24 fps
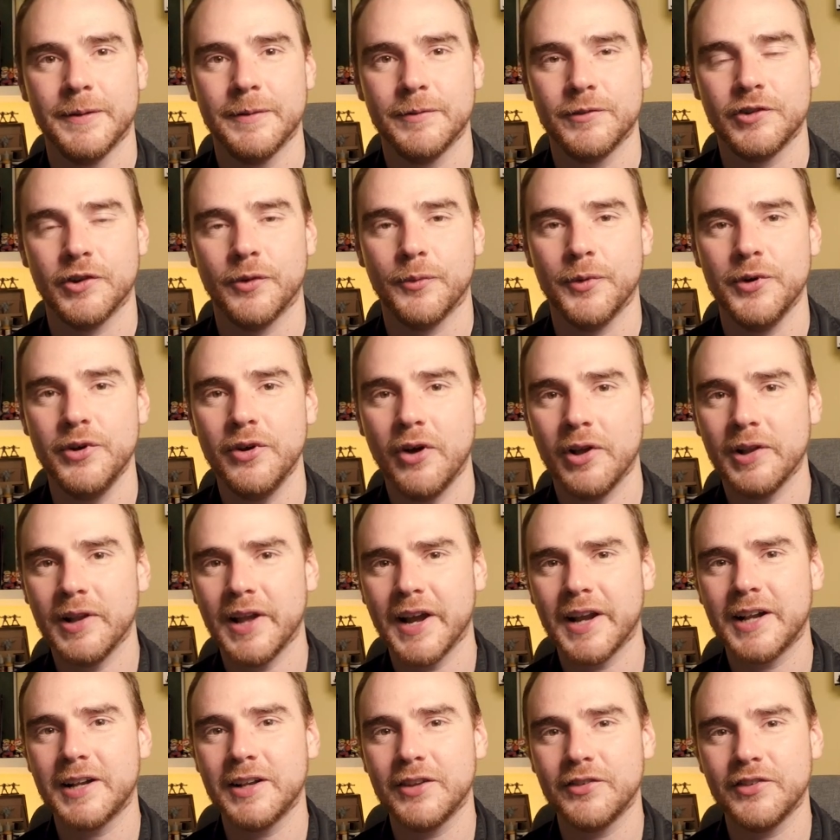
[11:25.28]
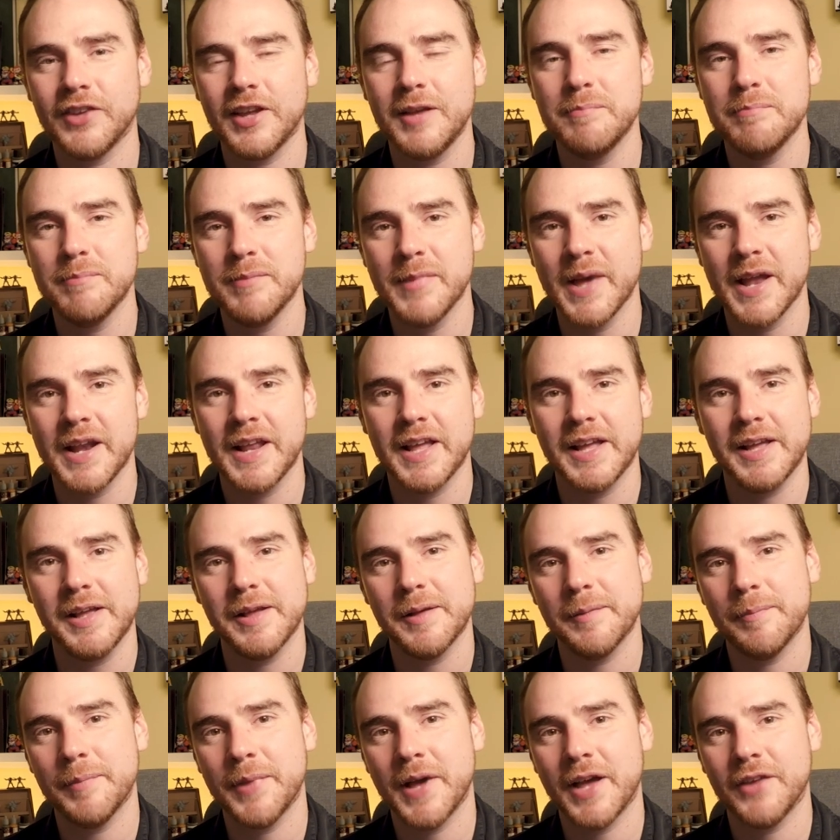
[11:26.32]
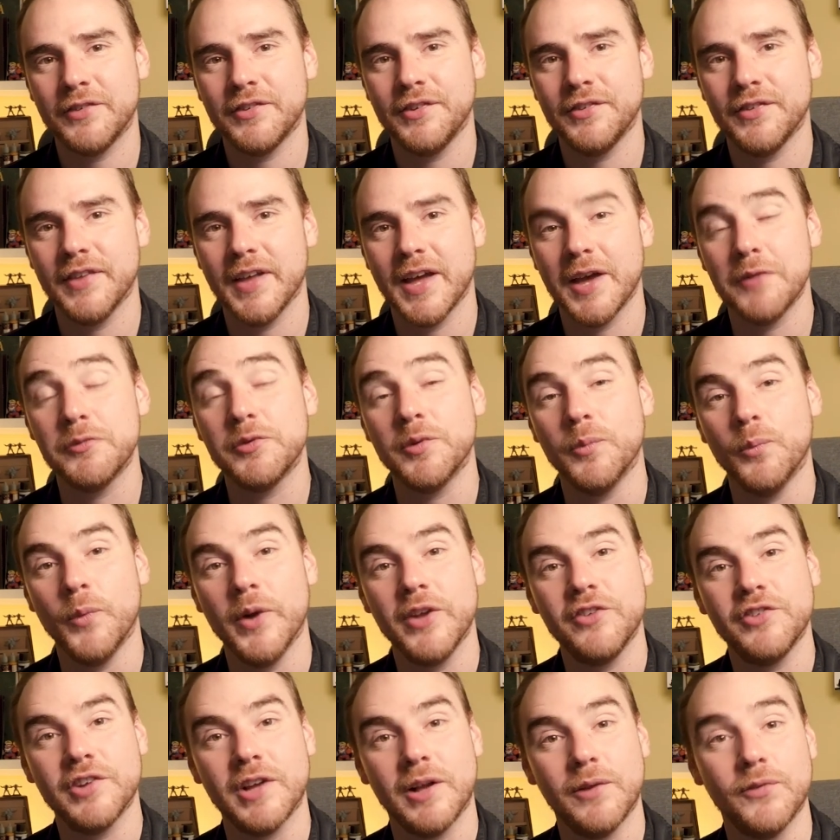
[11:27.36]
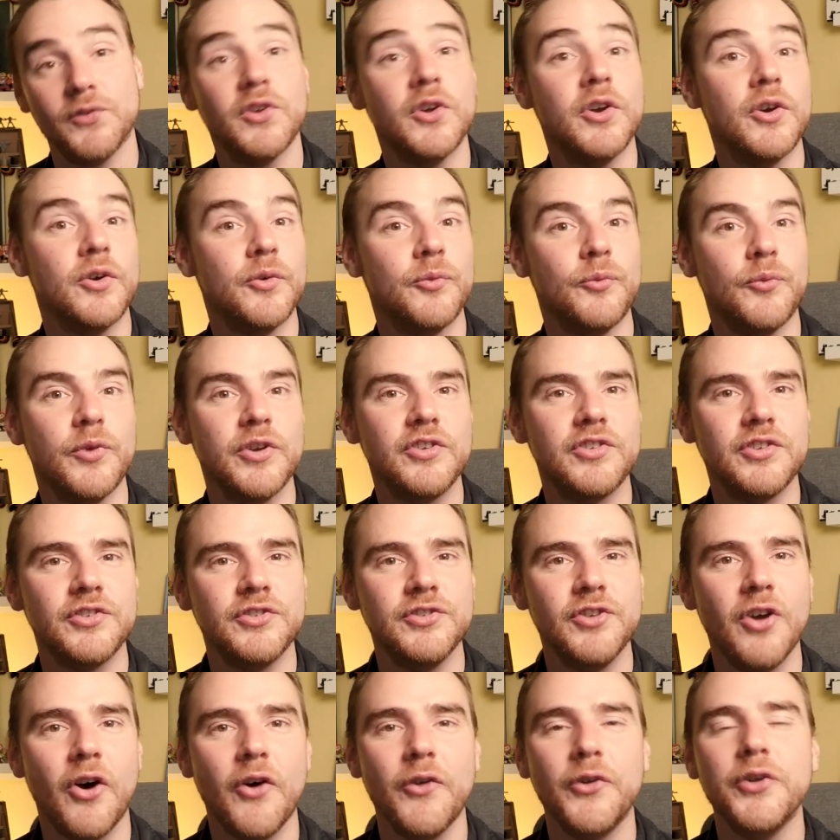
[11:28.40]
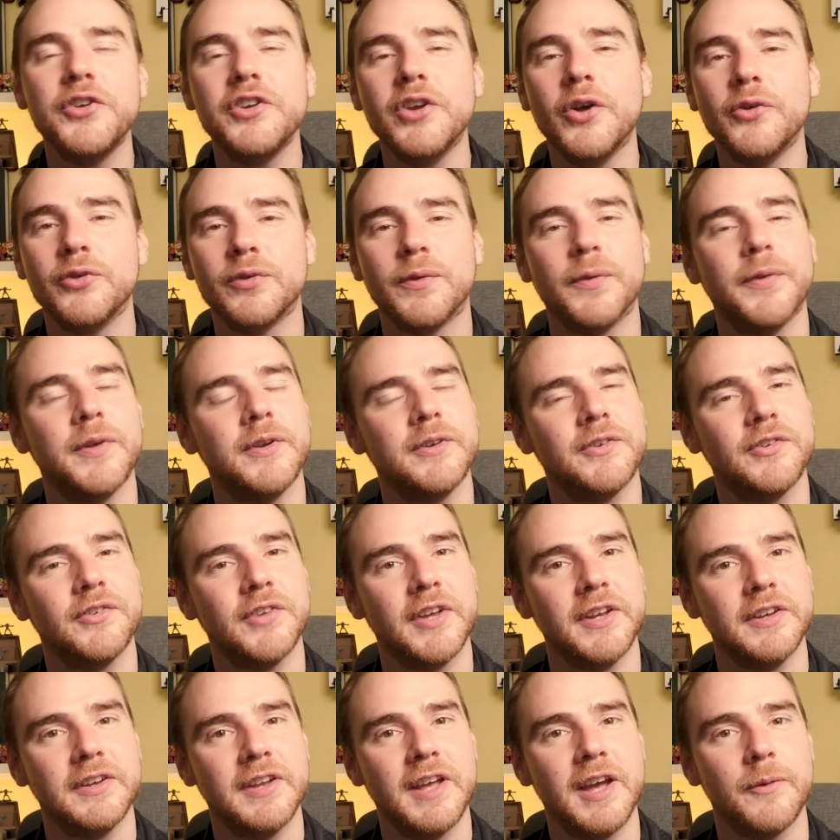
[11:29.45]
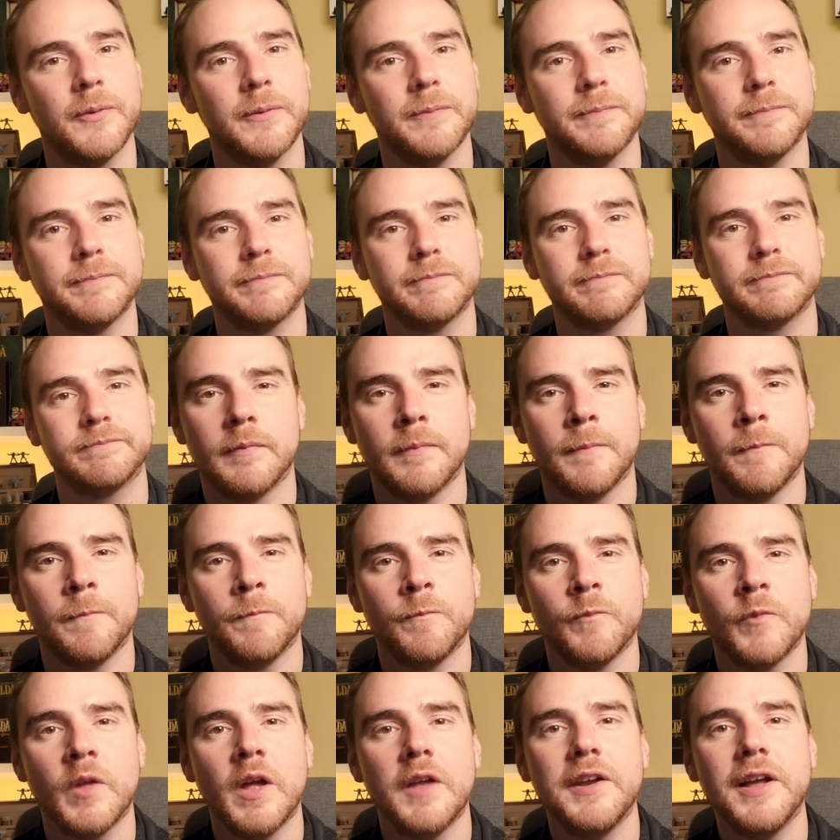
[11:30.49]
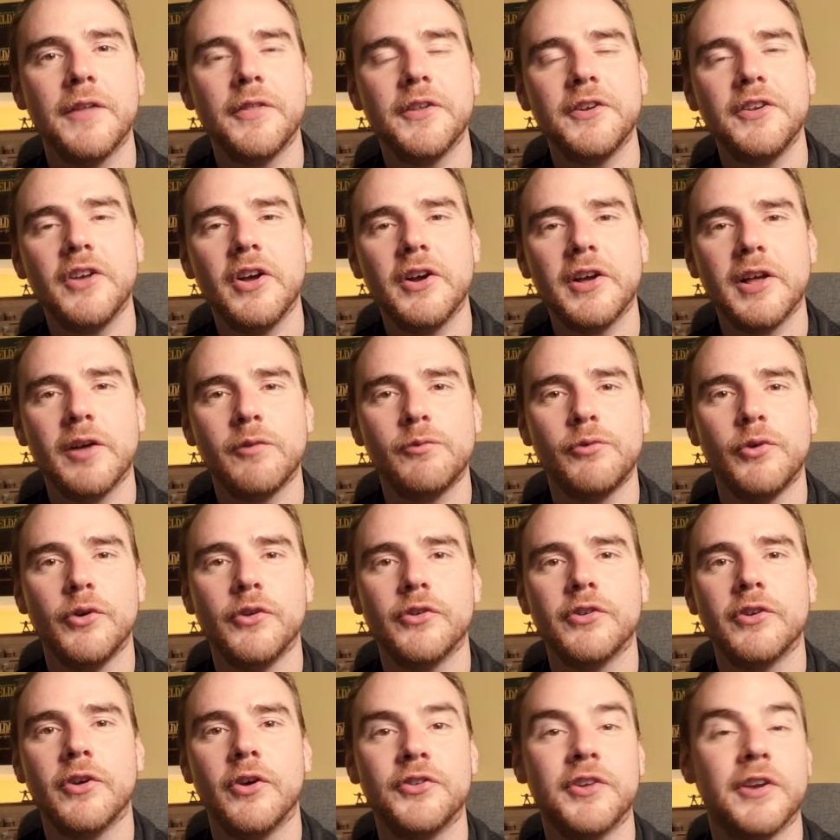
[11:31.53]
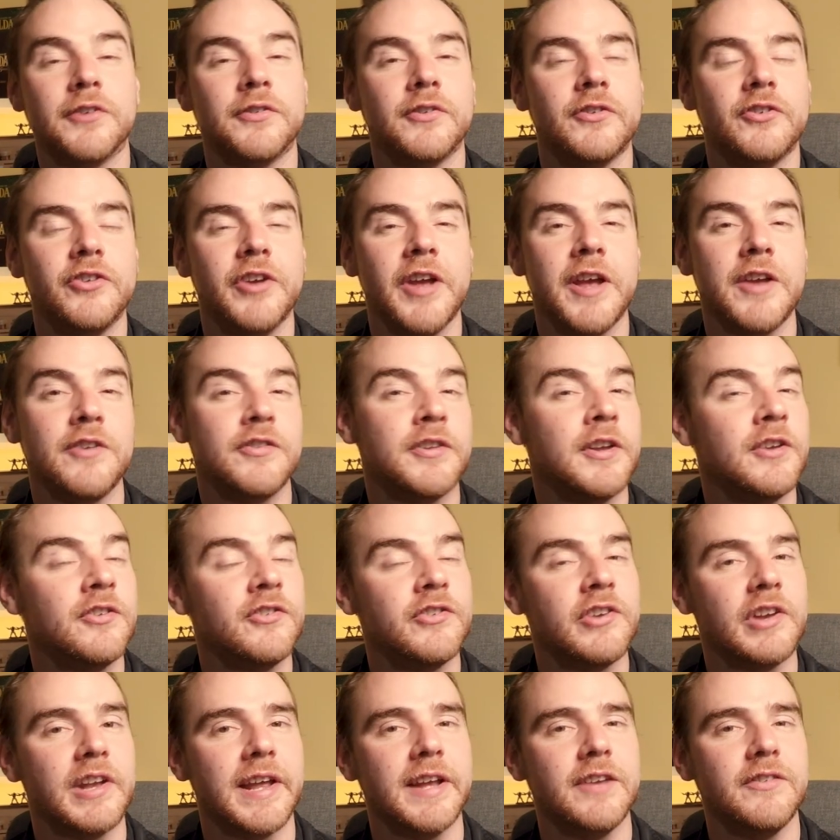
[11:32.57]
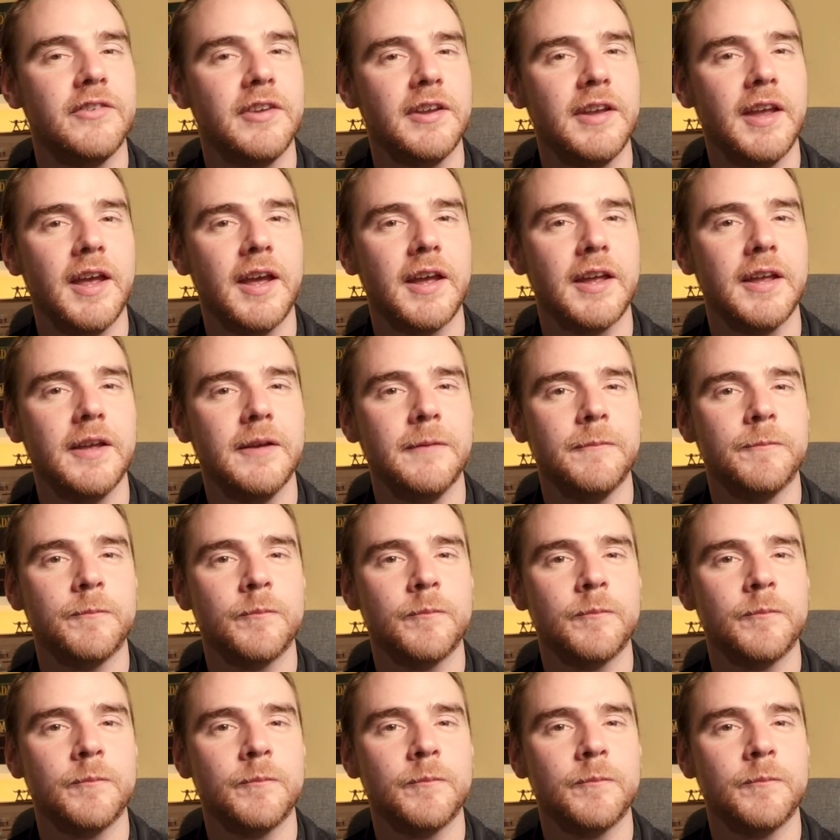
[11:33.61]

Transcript: So we're not likely to see many passes there from witch elves, which is not an unusual thing to see now. Now the Dark Elf runner's cost hasn't changed, he's still 80k,